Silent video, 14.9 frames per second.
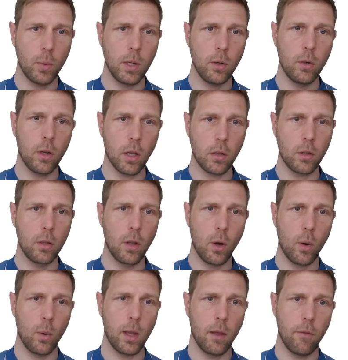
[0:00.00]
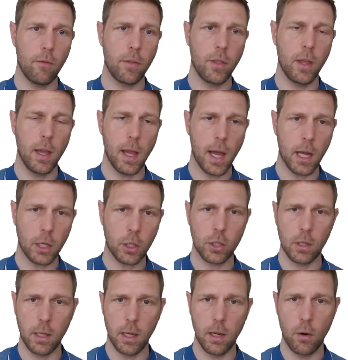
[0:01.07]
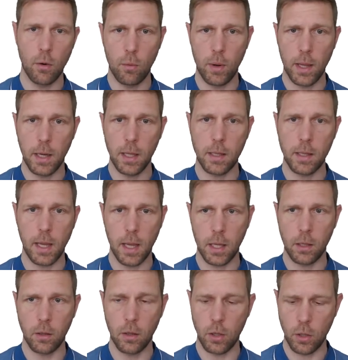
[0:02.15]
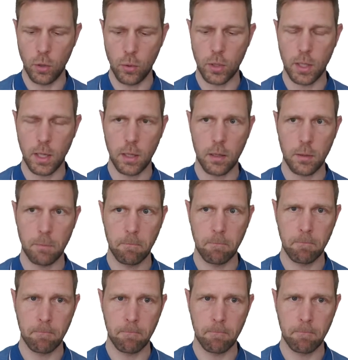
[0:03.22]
we do not know if they actually read it and used it.